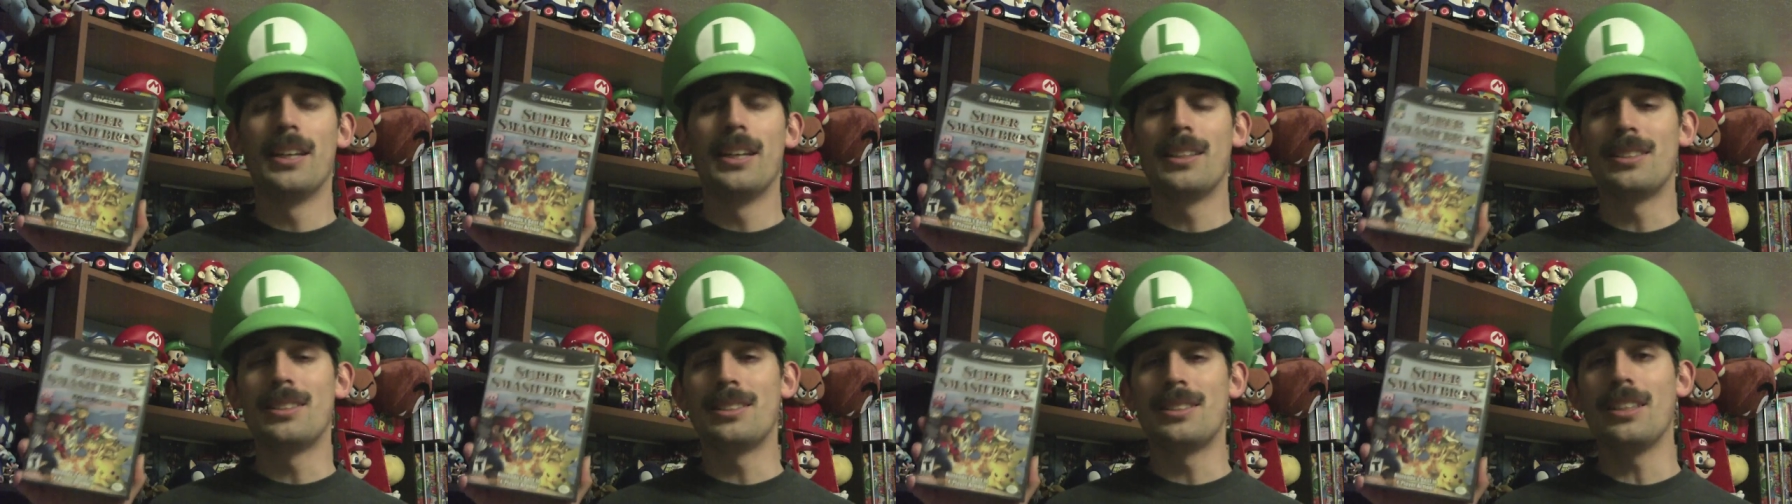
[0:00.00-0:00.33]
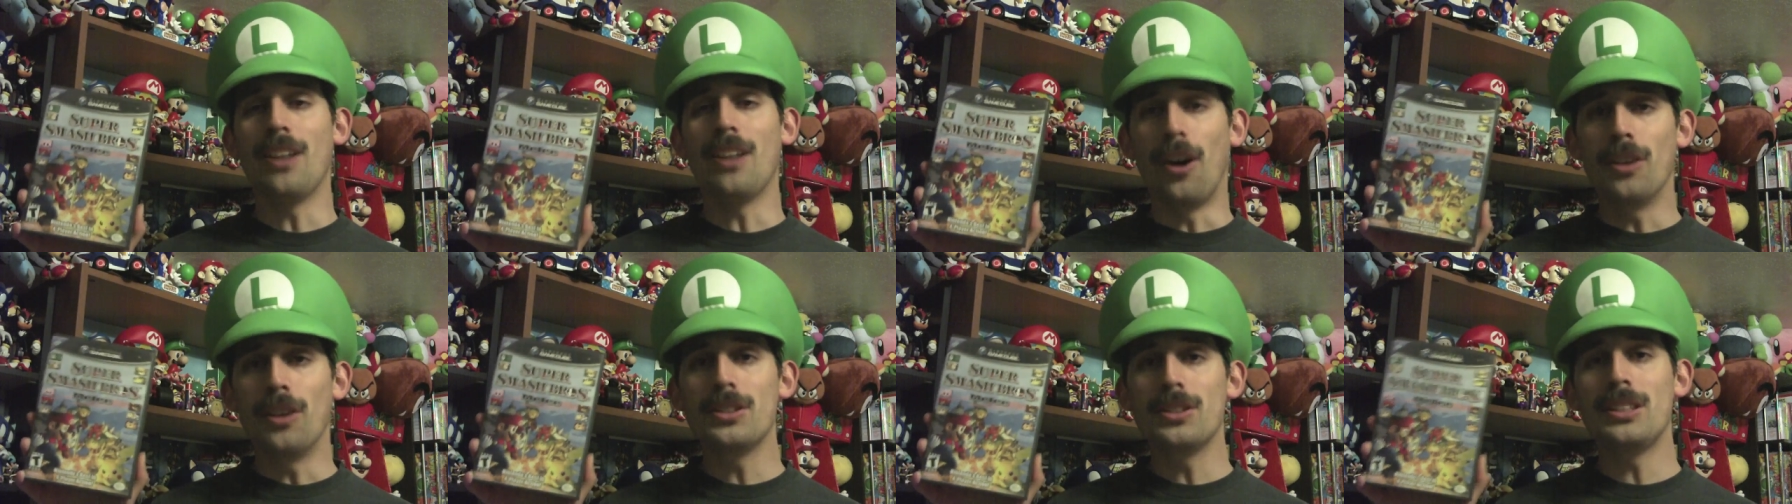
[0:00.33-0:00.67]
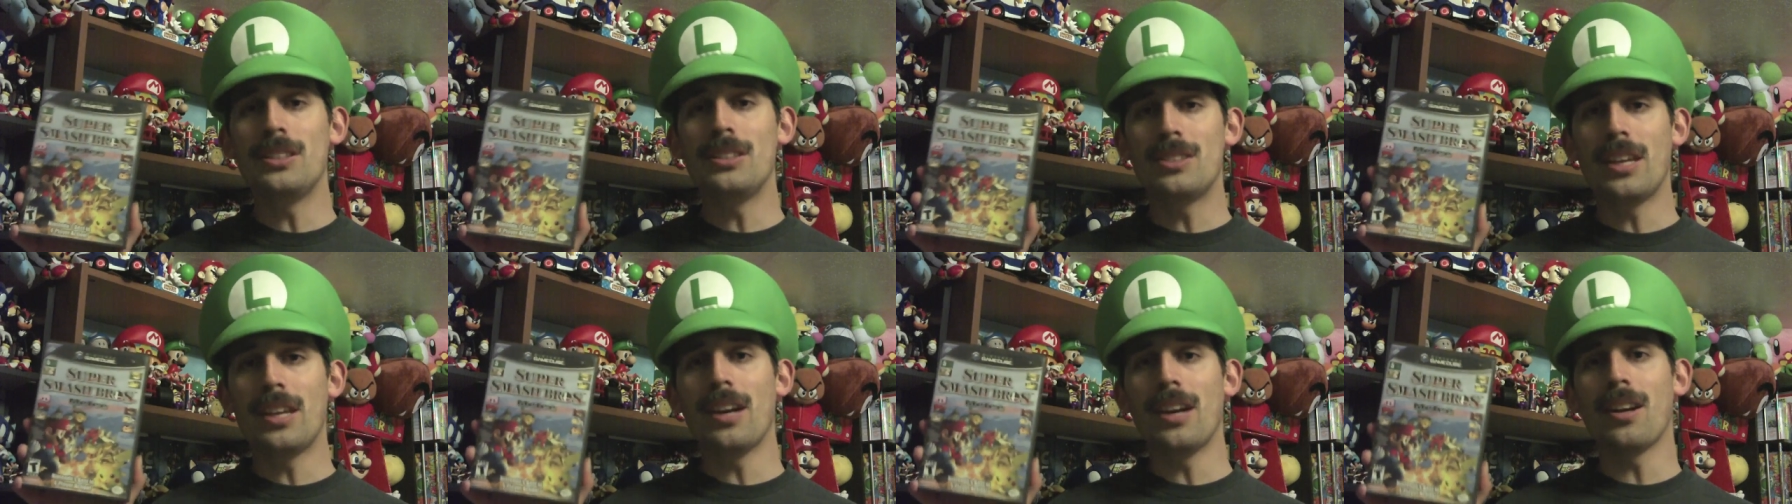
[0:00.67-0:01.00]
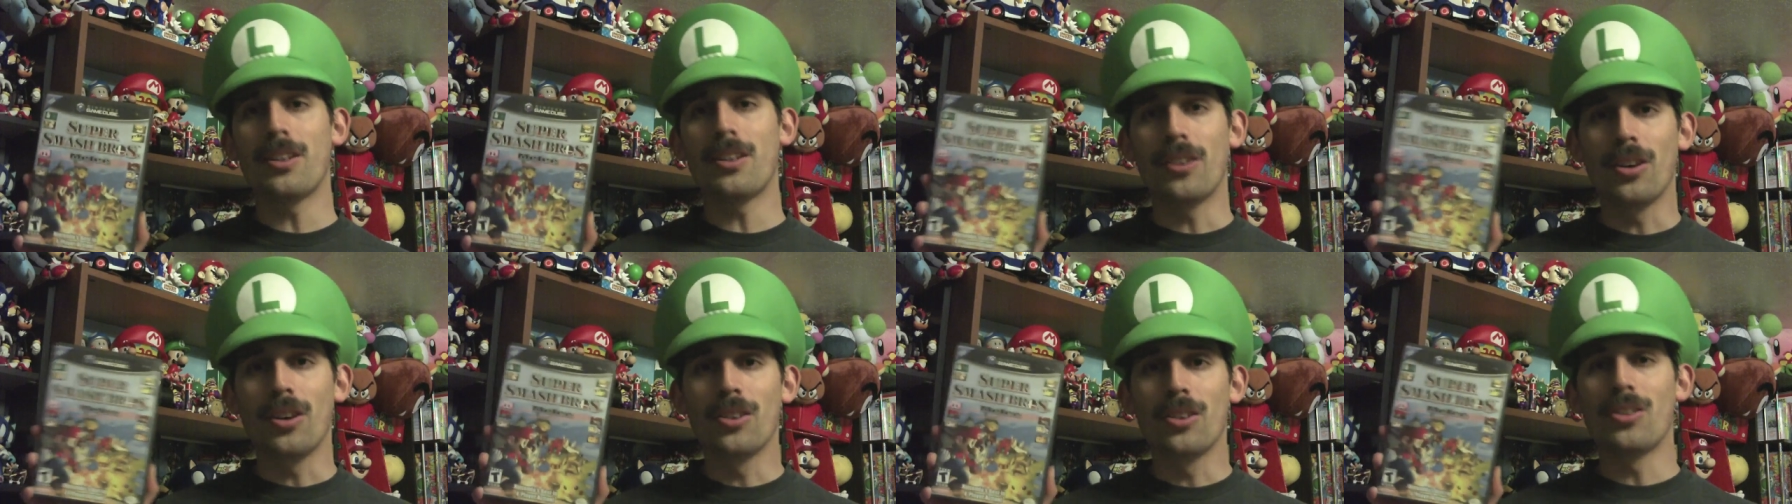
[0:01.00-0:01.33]
to see all these
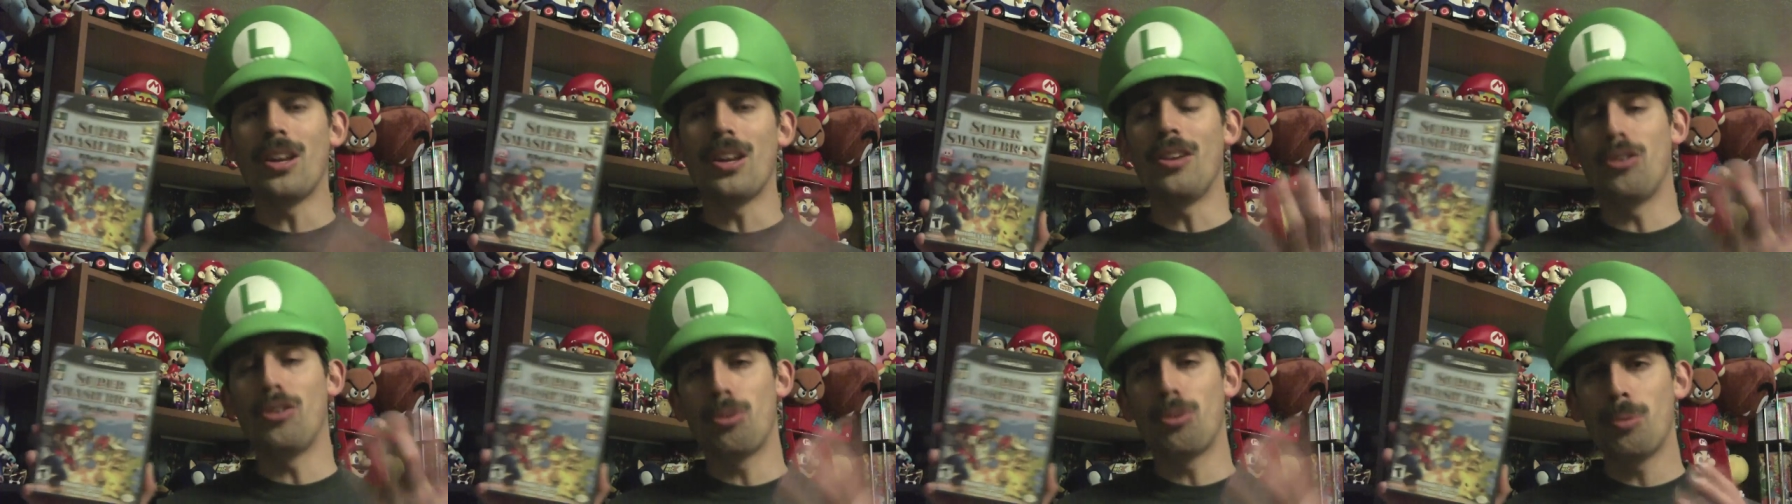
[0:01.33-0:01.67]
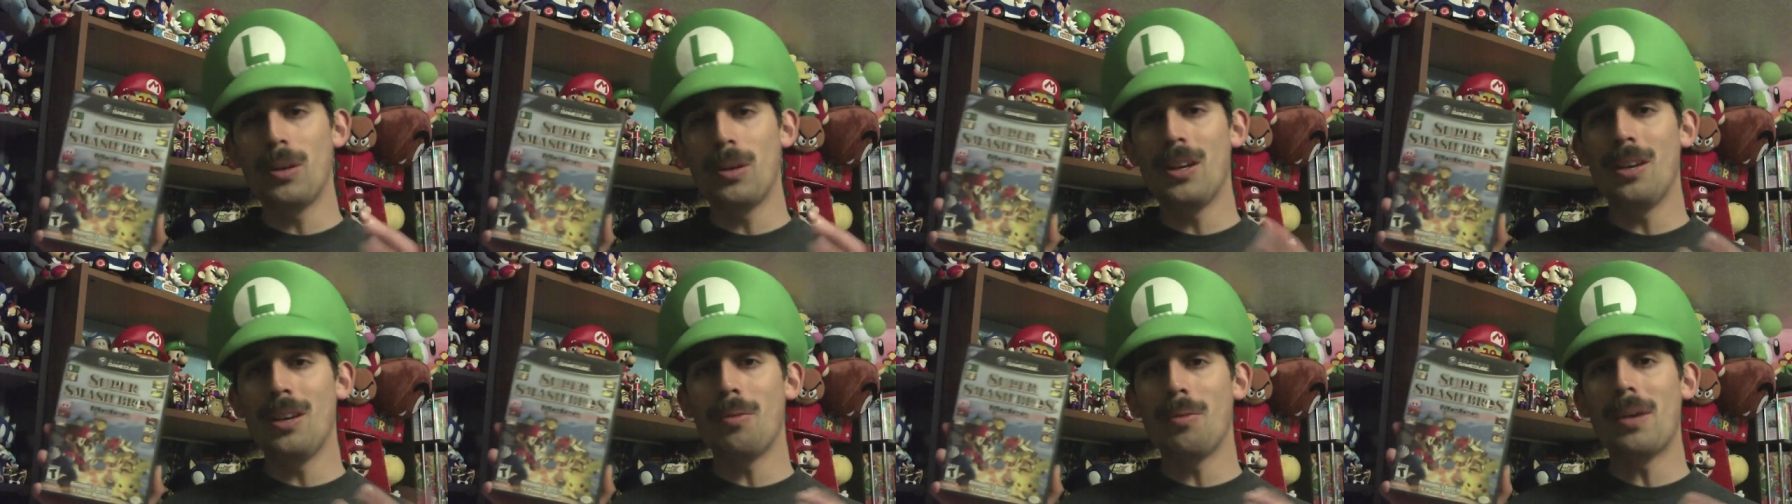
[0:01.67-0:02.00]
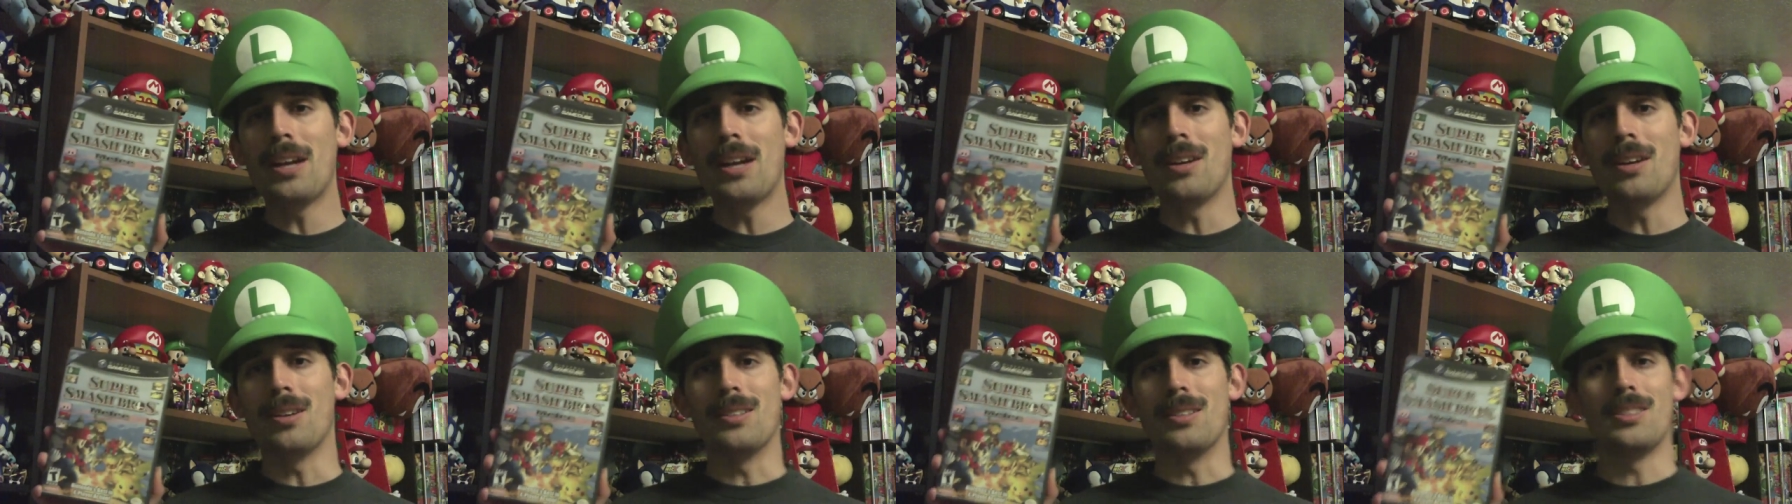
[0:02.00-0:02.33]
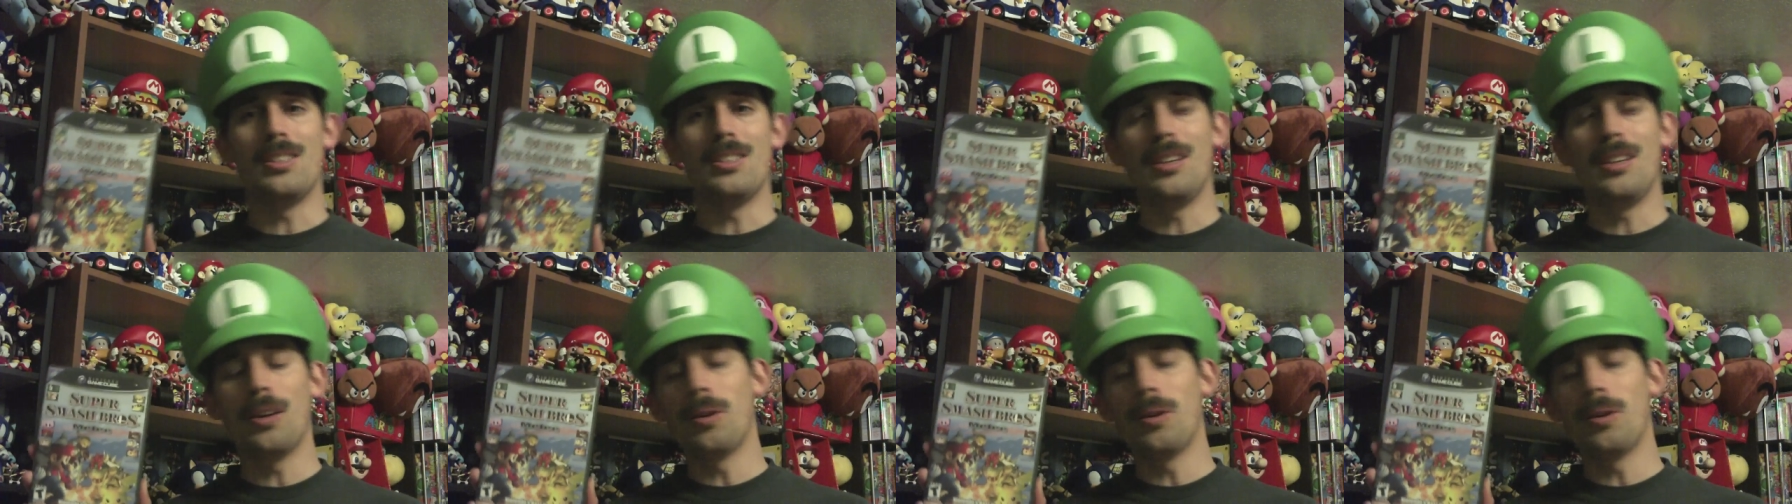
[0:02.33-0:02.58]
characters as 3D renders.